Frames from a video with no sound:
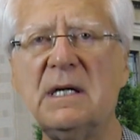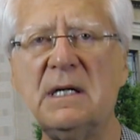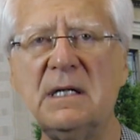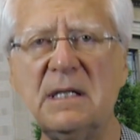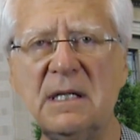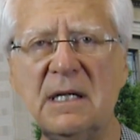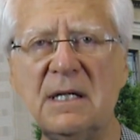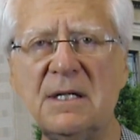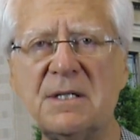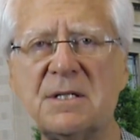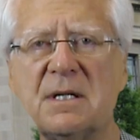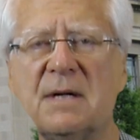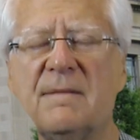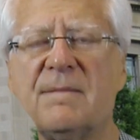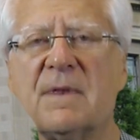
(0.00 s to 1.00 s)
He
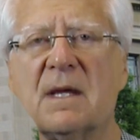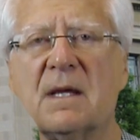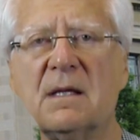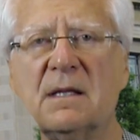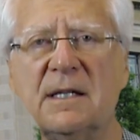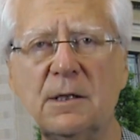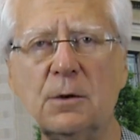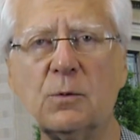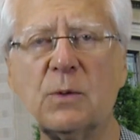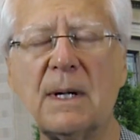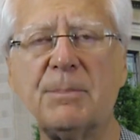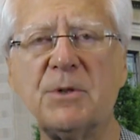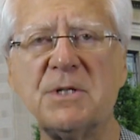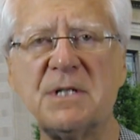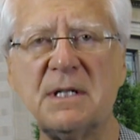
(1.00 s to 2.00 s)
needs legal
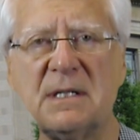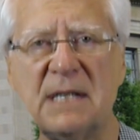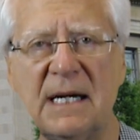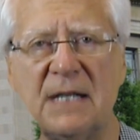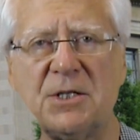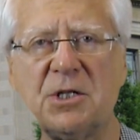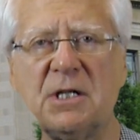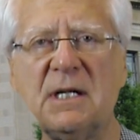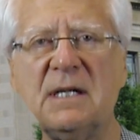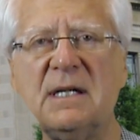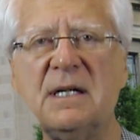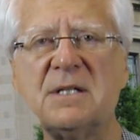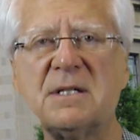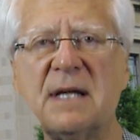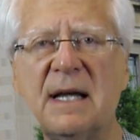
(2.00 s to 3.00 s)
representation. He
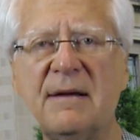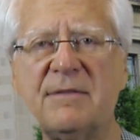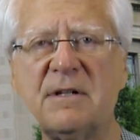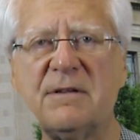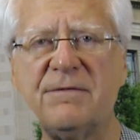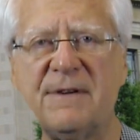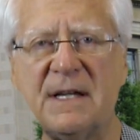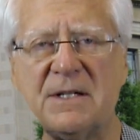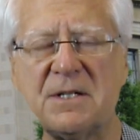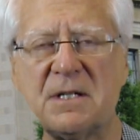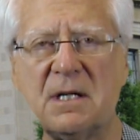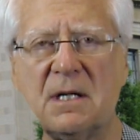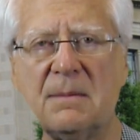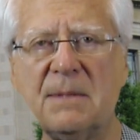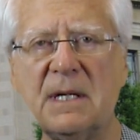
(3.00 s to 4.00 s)
needs to have a defense
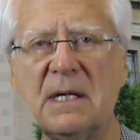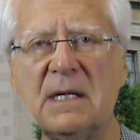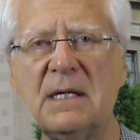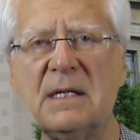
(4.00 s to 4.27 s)
team.